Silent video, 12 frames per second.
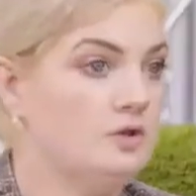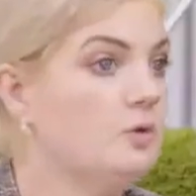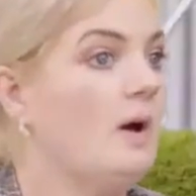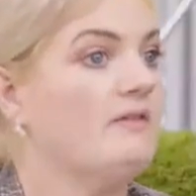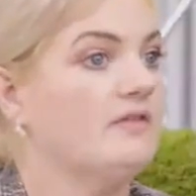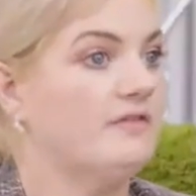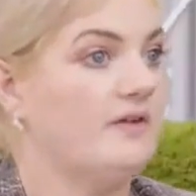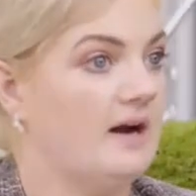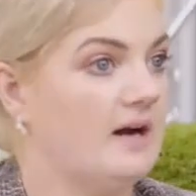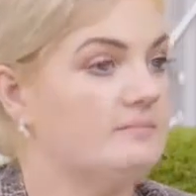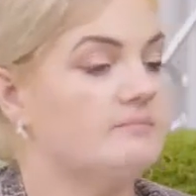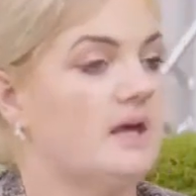you have a
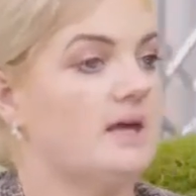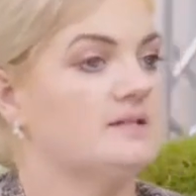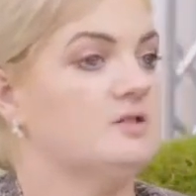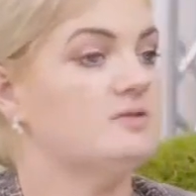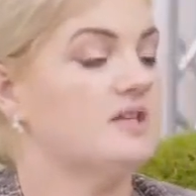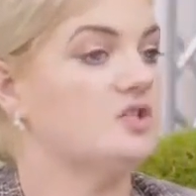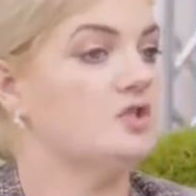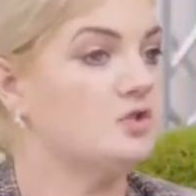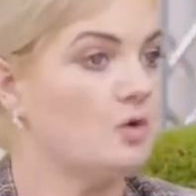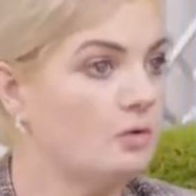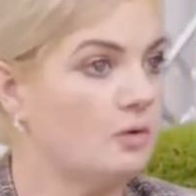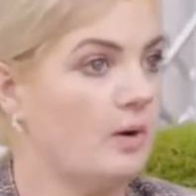farm, as you said, you
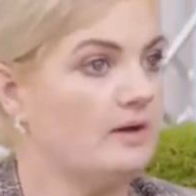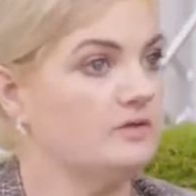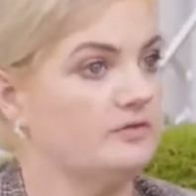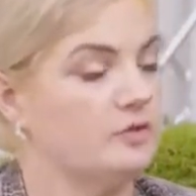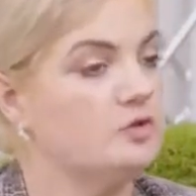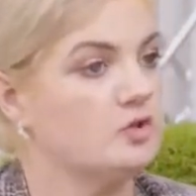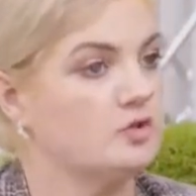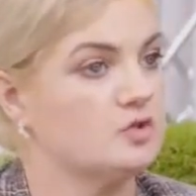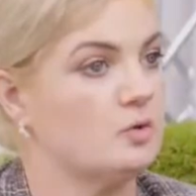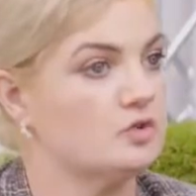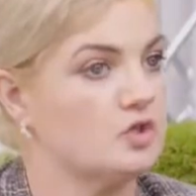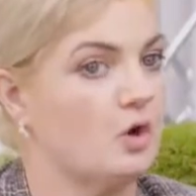don't know how the future is
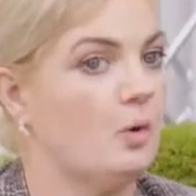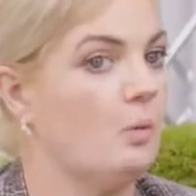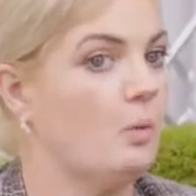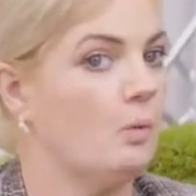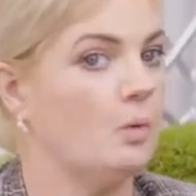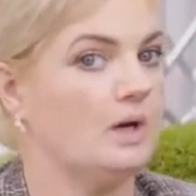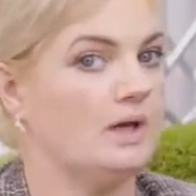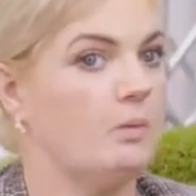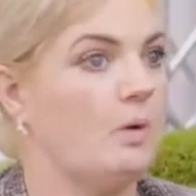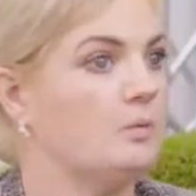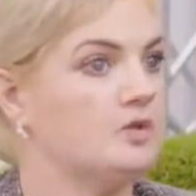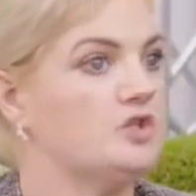going to go.
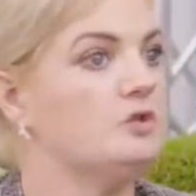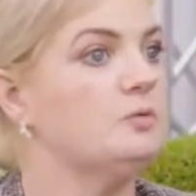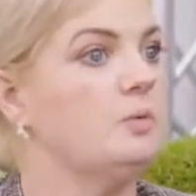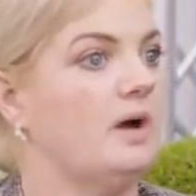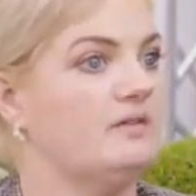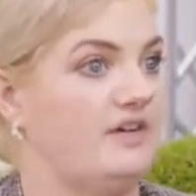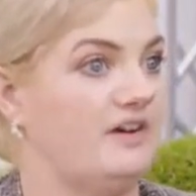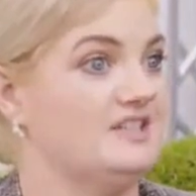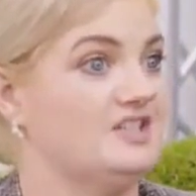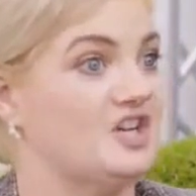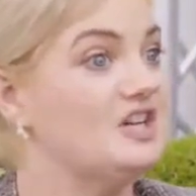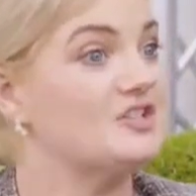Like, what would you
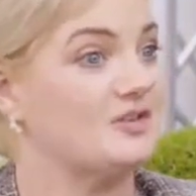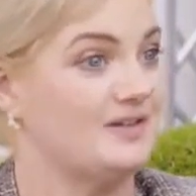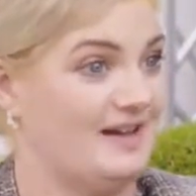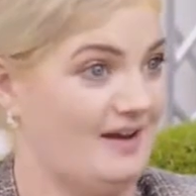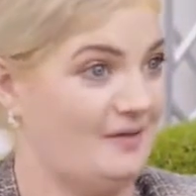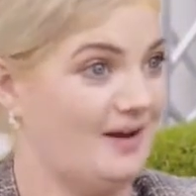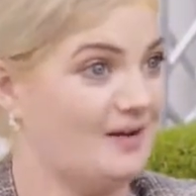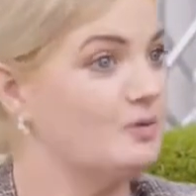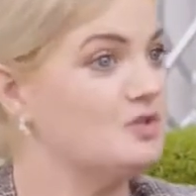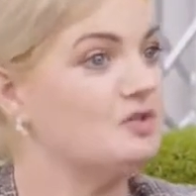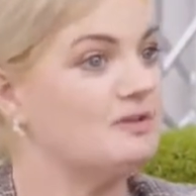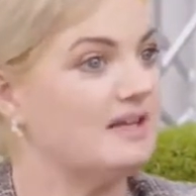advise children now? Like,
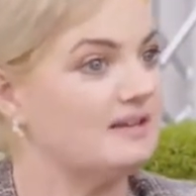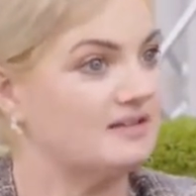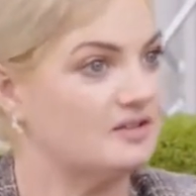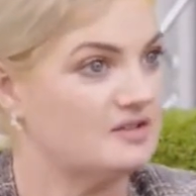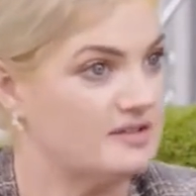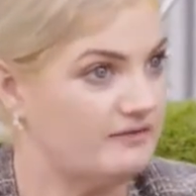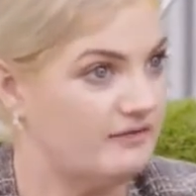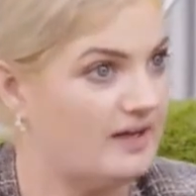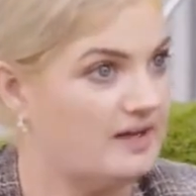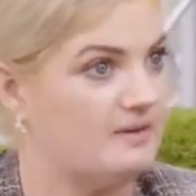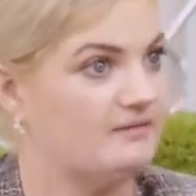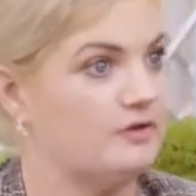would you think that there's a
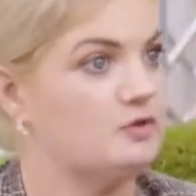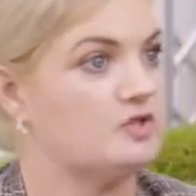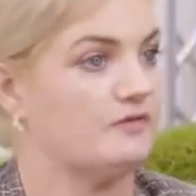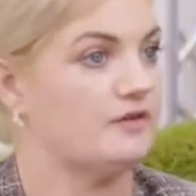viable future